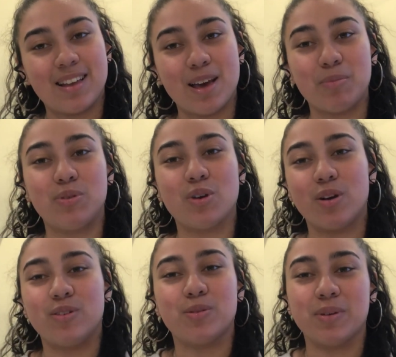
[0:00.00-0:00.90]
I'm
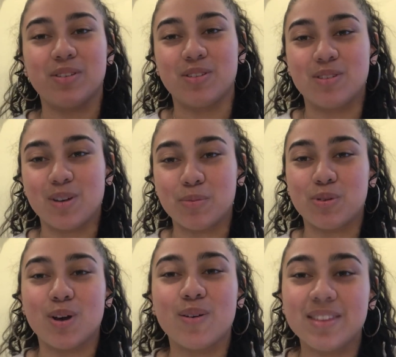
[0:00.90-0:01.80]
sorry to my sister. I'm
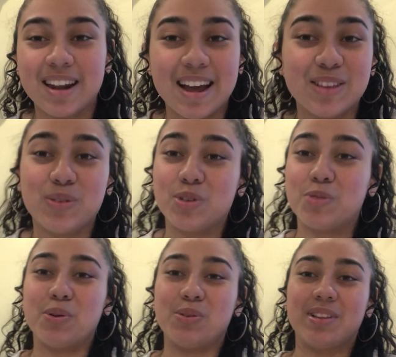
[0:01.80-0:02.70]
sorry that I had to
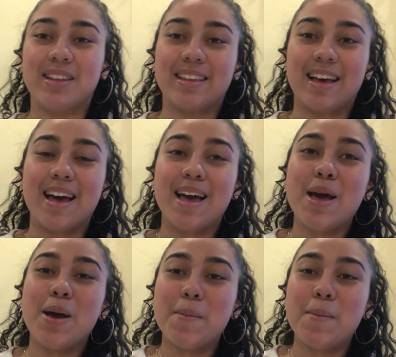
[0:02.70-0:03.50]
expose you like that.